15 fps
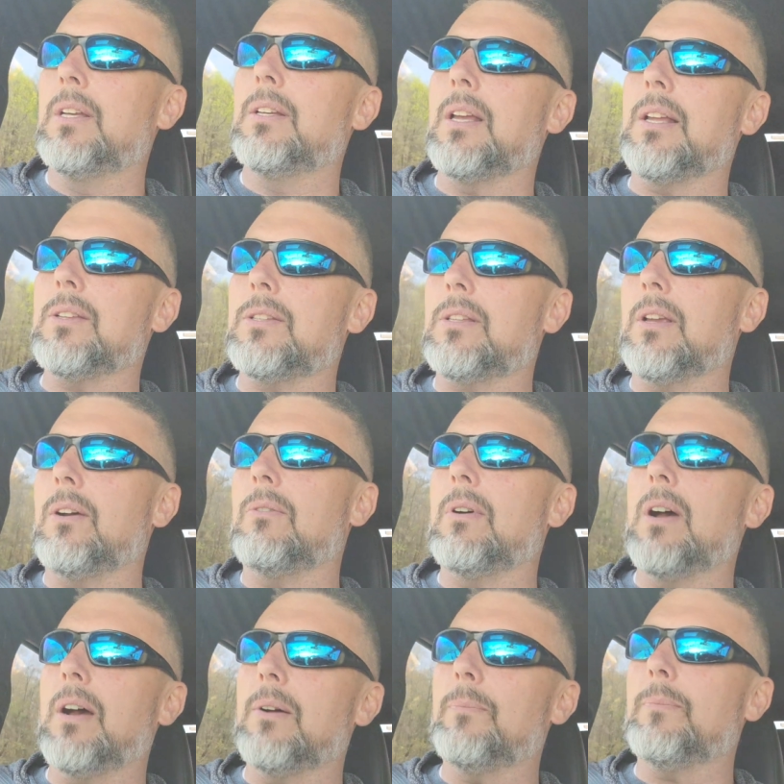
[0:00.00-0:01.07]
And
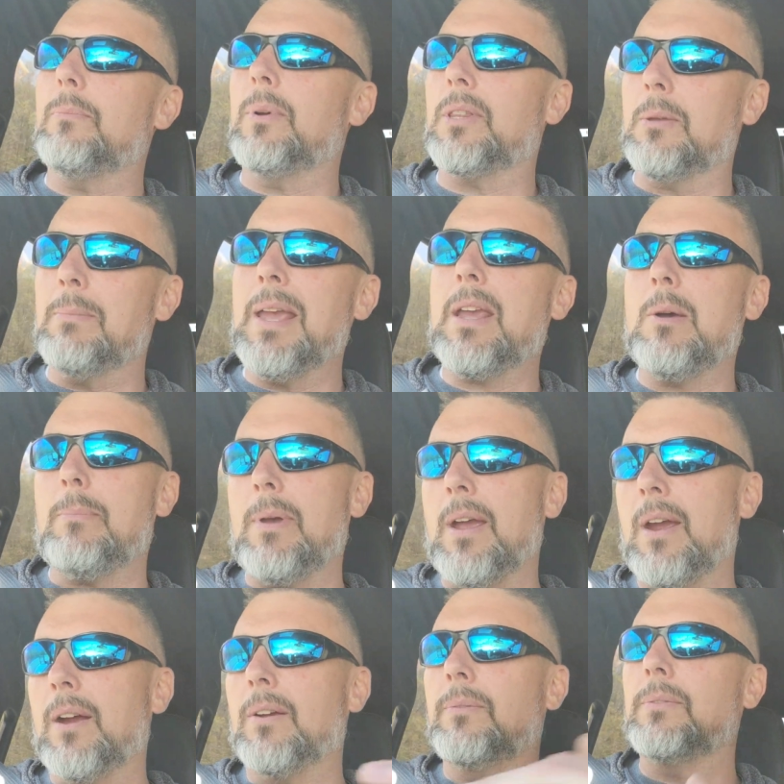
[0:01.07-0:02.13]
so, but the makeup
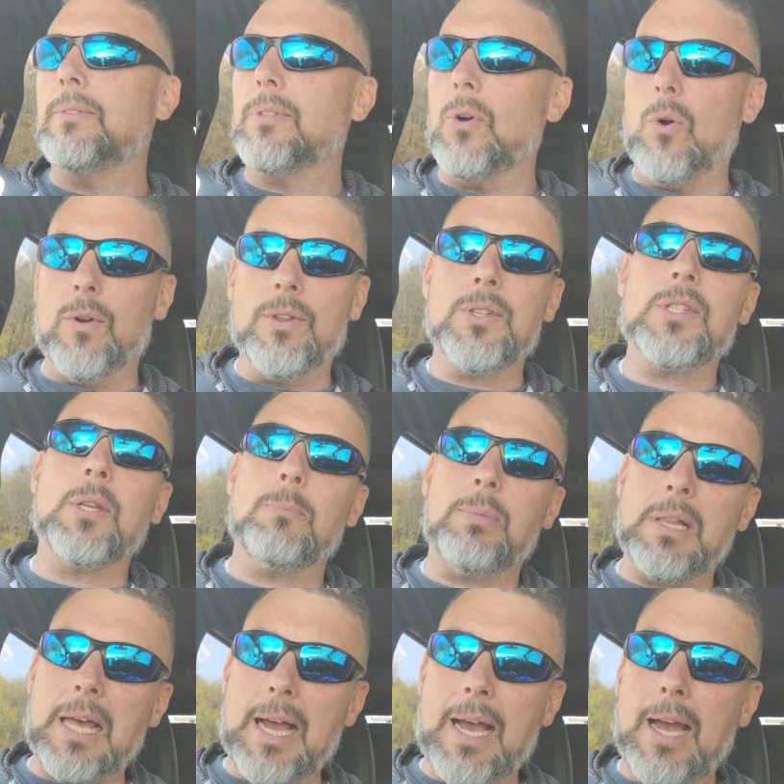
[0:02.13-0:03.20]
air, or the
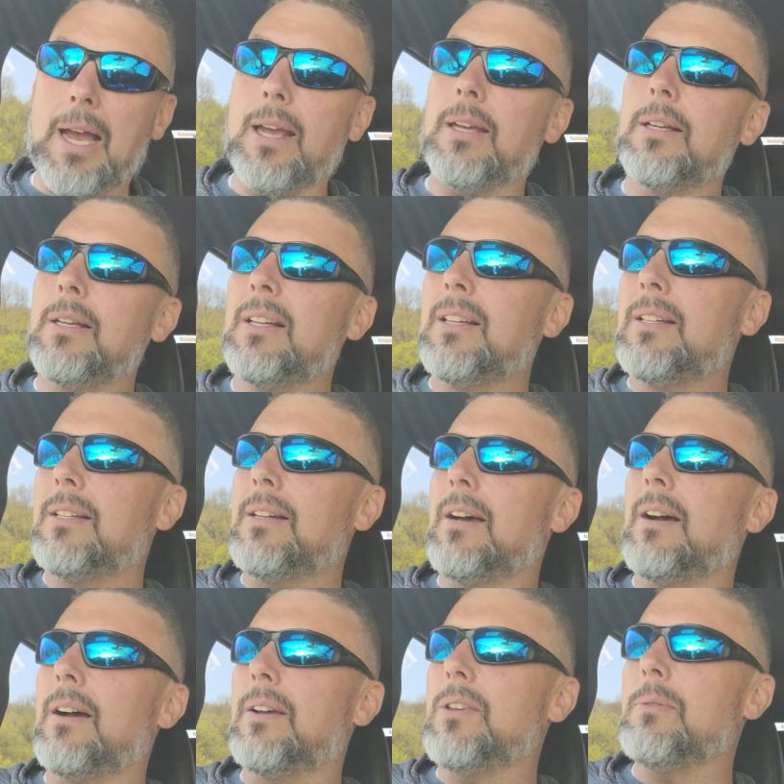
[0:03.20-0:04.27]
supply,
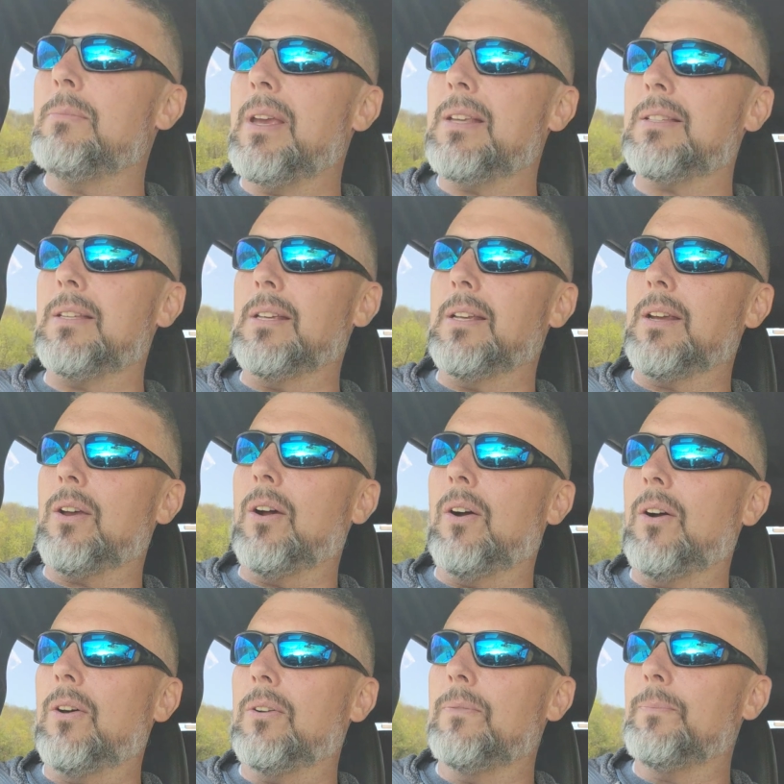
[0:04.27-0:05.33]
you may see it
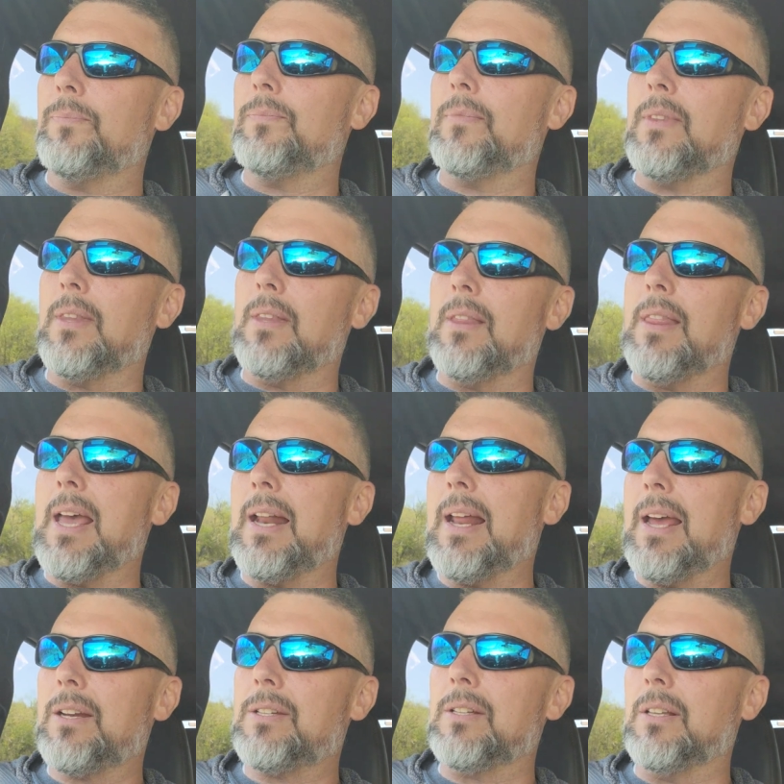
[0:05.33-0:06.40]
called, that
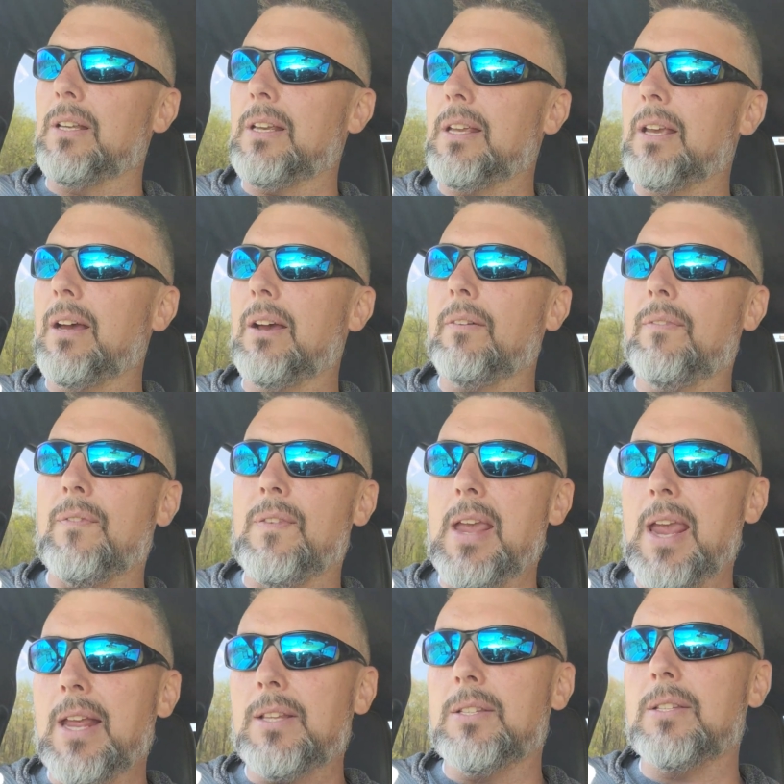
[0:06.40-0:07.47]
actually
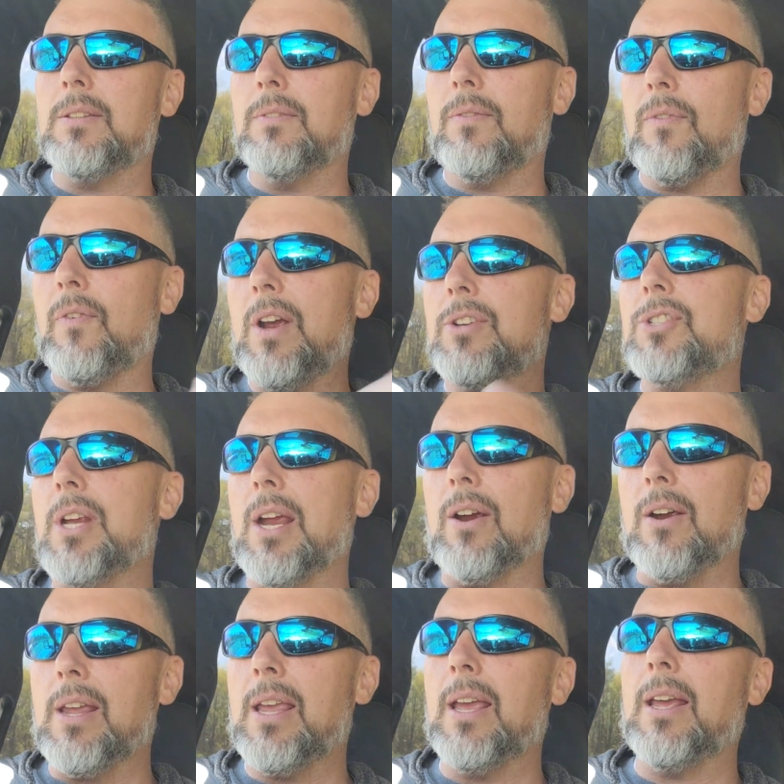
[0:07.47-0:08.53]
feeds fresh air
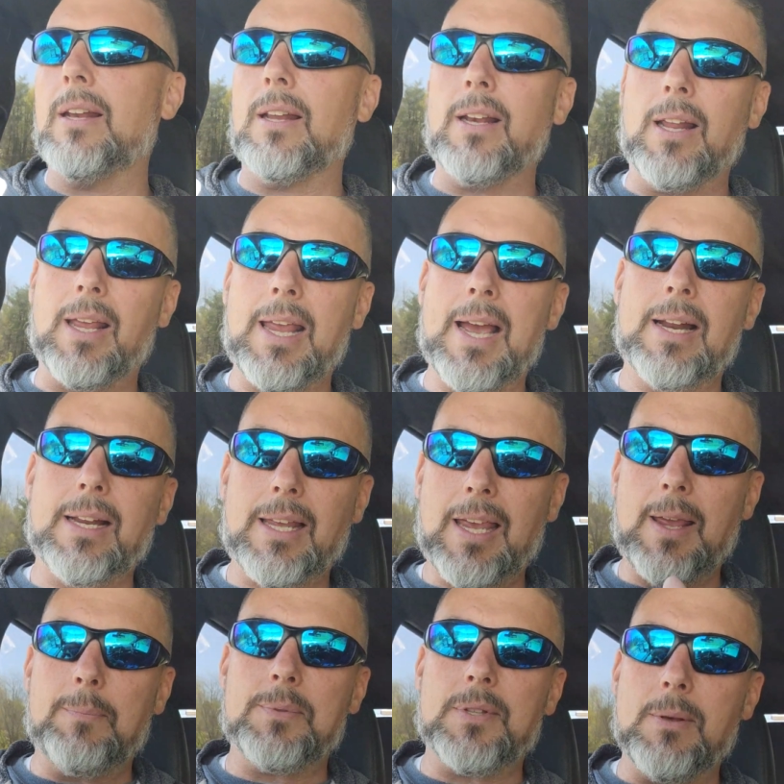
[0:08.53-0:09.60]
in, and it kind of
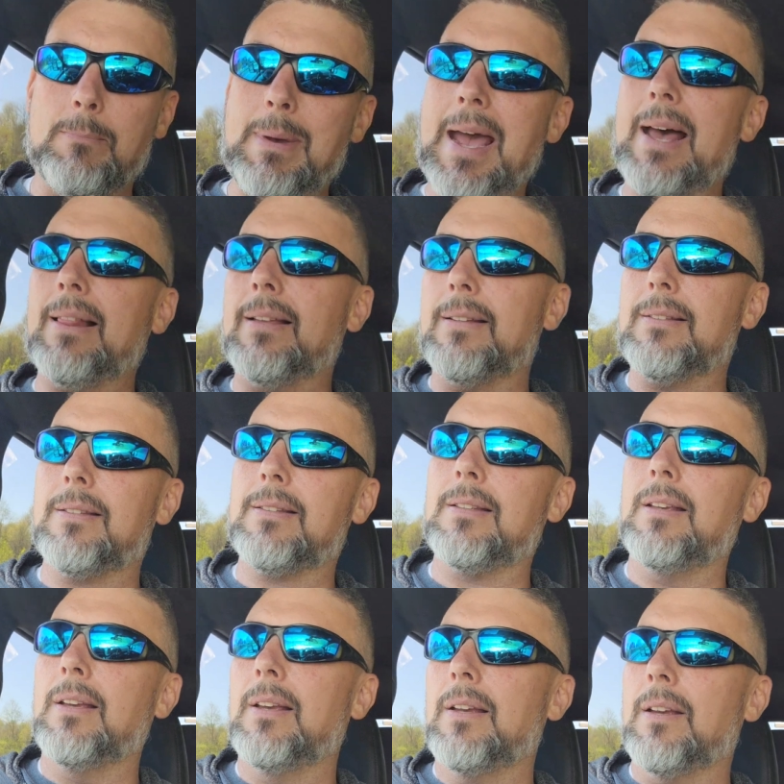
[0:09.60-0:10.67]
keeps the balance
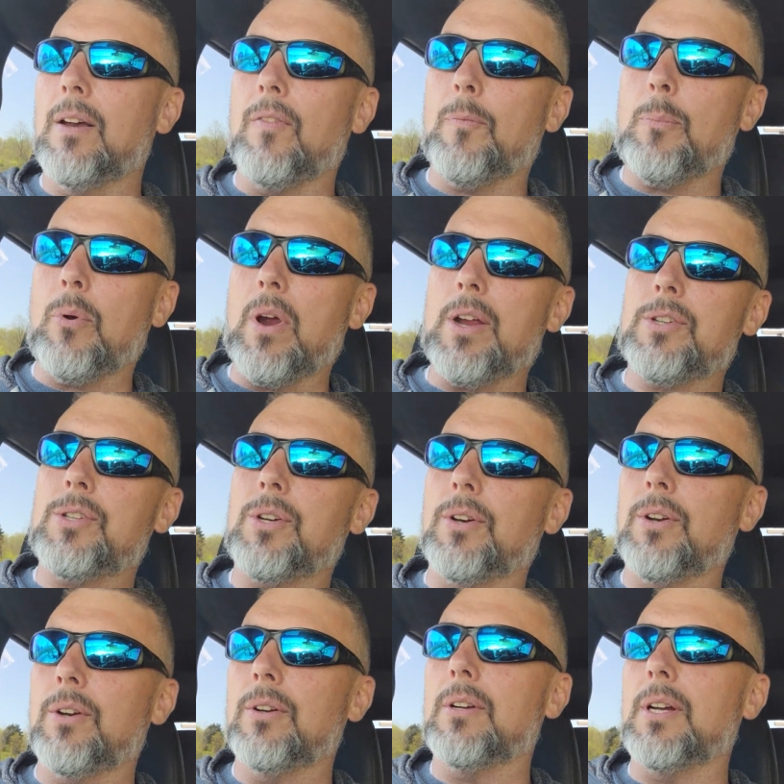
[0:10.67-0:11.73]
of
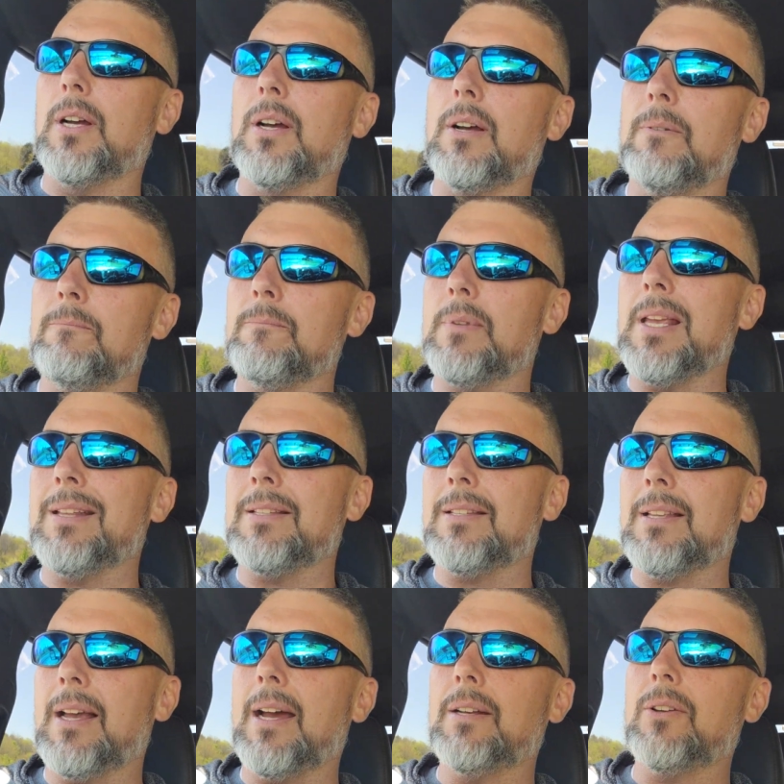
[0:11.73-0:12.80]
pressure inside